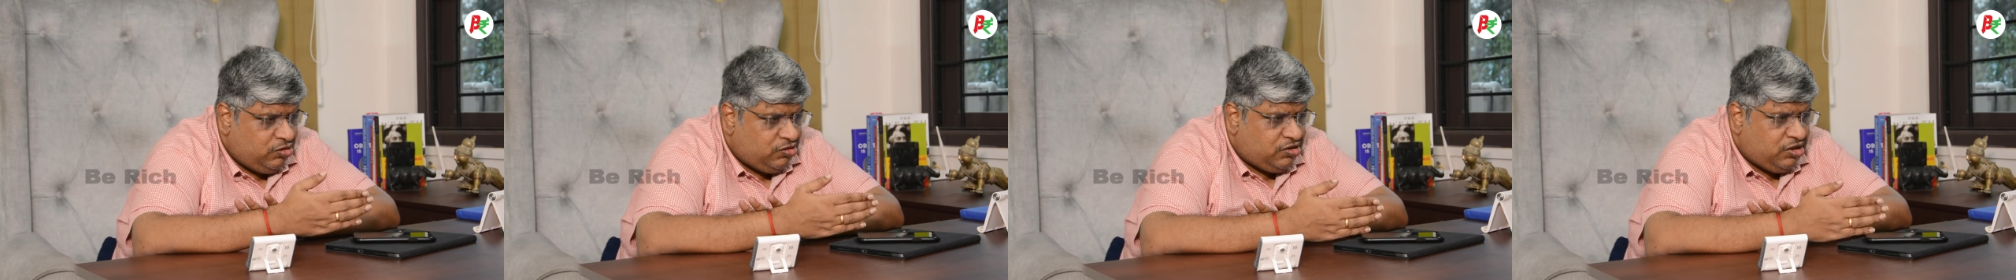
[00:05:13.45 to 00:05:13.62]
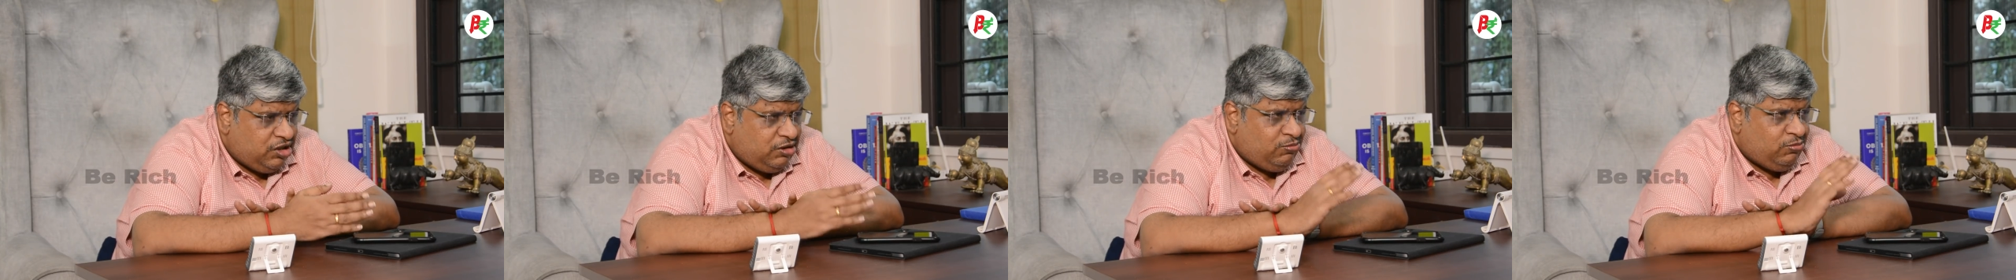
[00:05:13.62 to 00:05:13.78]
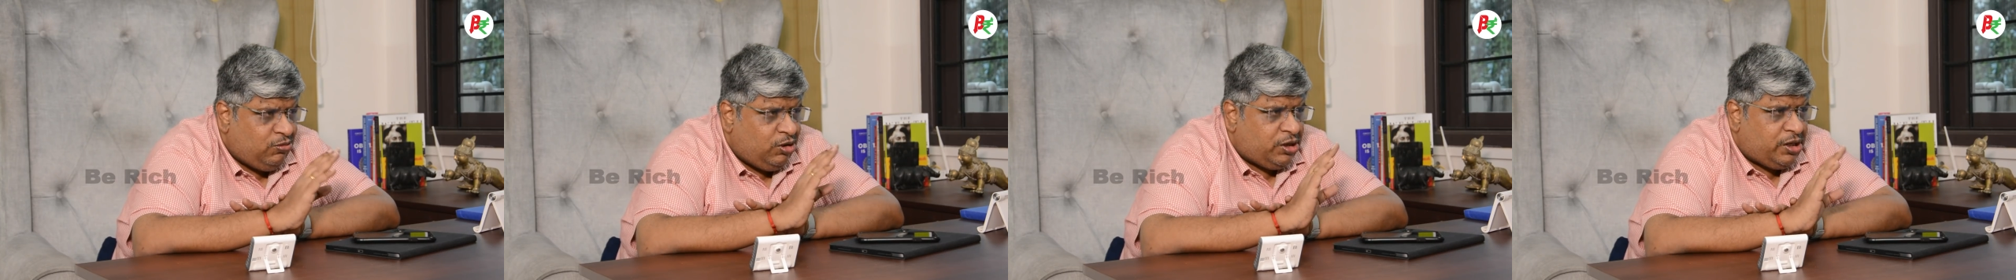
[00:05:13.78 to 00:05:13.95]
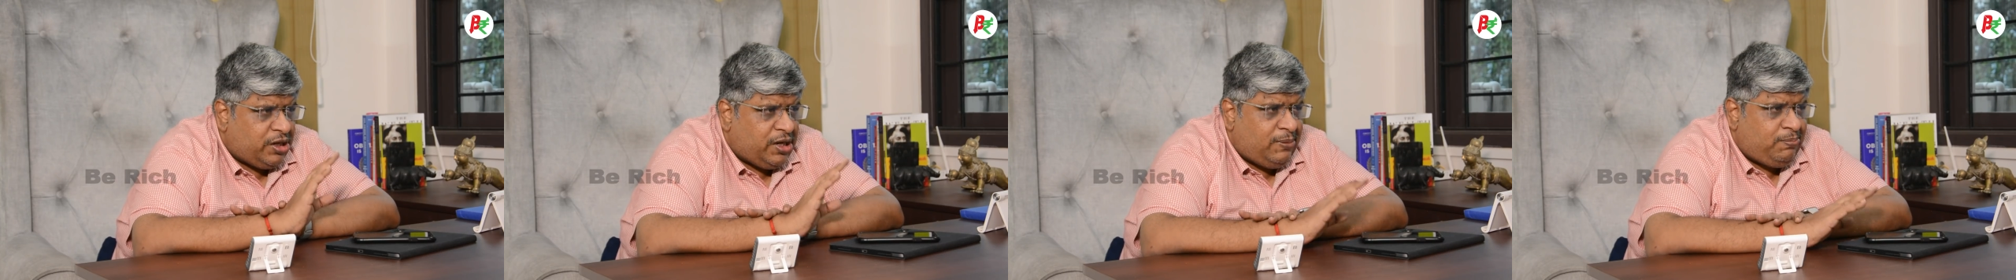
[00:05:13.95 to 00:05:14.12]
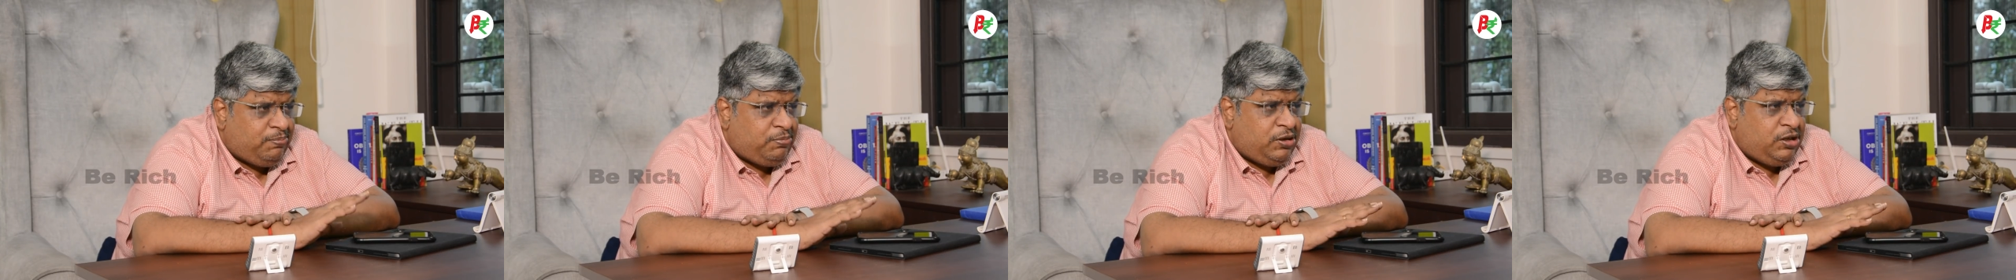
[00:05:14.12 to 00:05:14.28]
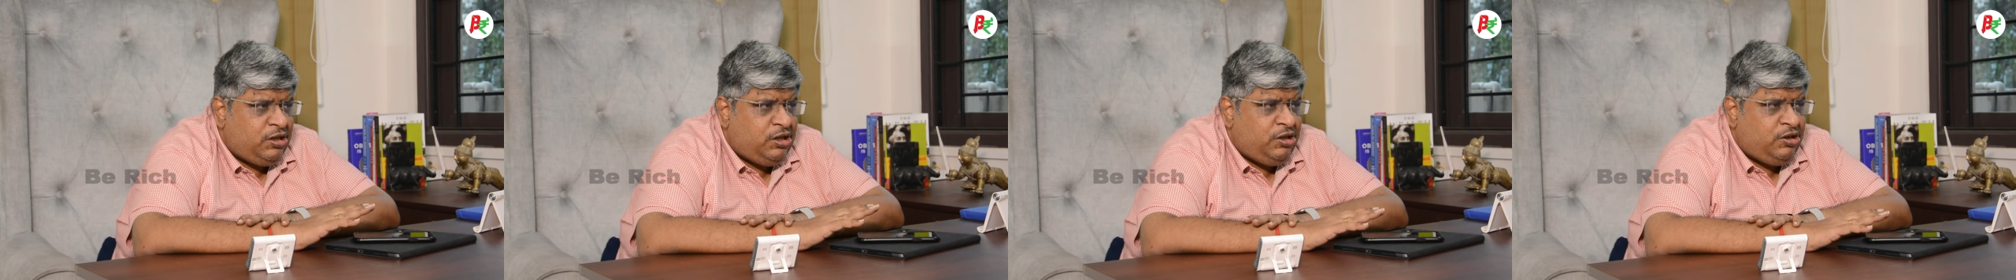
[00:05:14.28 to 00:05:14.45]
seen what
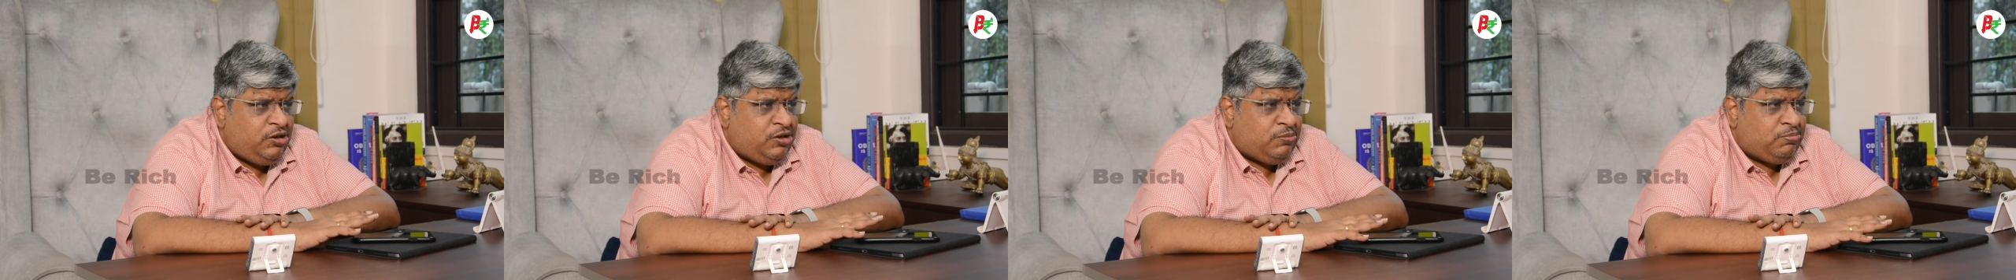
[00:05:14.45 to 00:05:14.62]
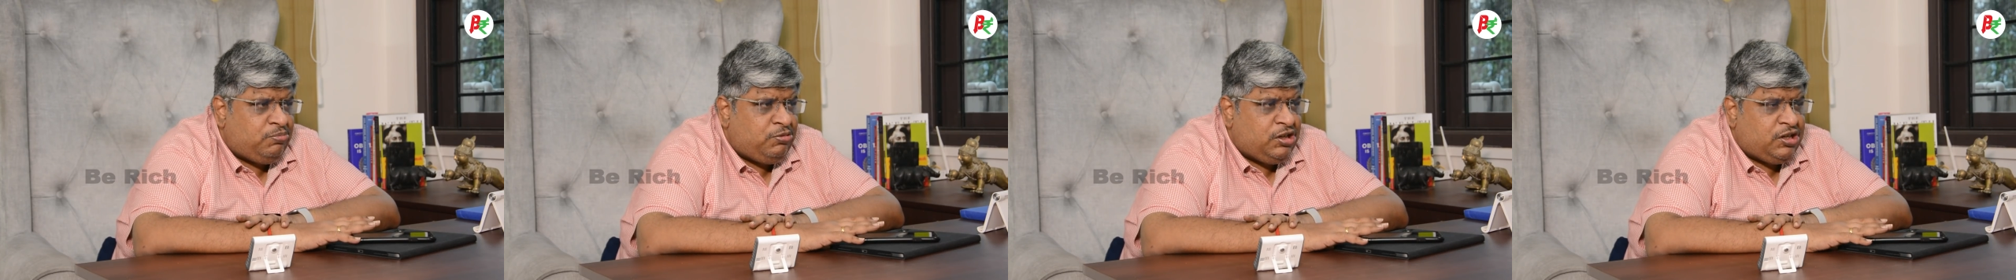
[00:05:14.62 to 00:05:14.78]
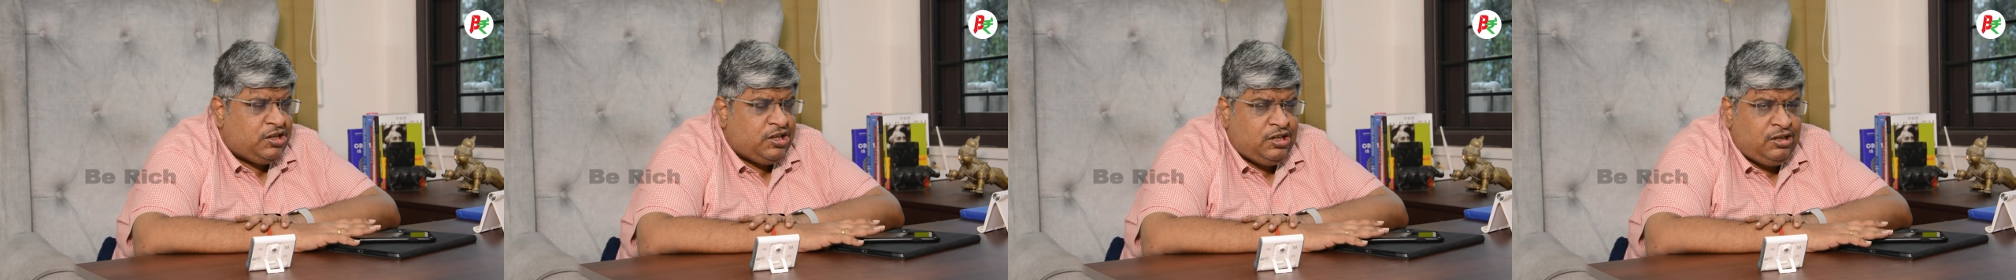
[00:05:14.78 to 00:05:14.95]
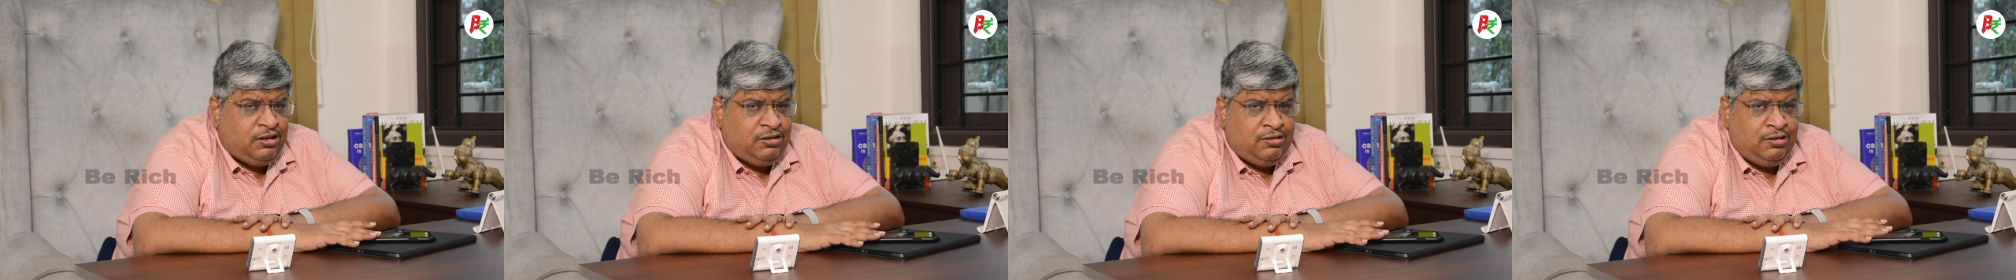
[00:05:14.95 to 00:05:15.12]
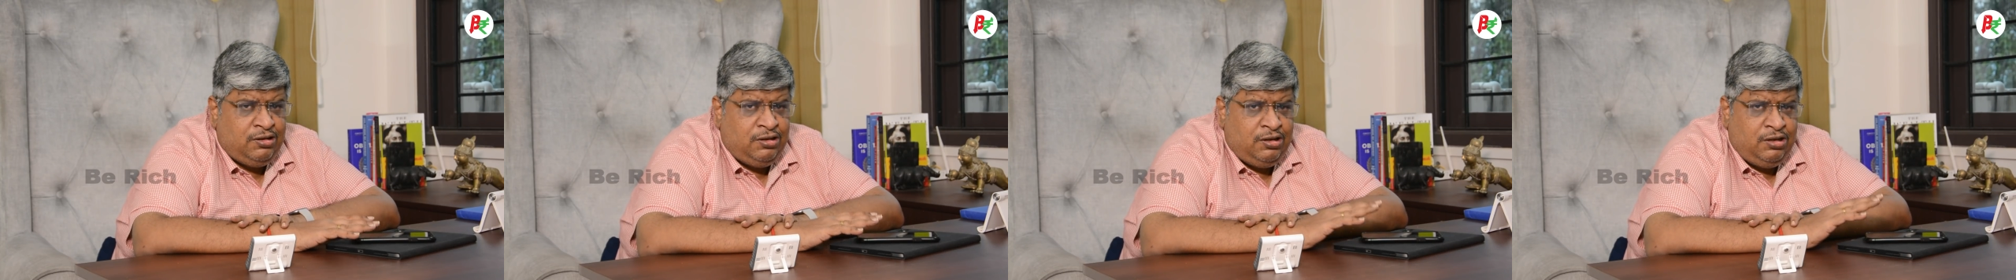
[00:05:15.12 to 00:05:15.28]
happened in Triplicane,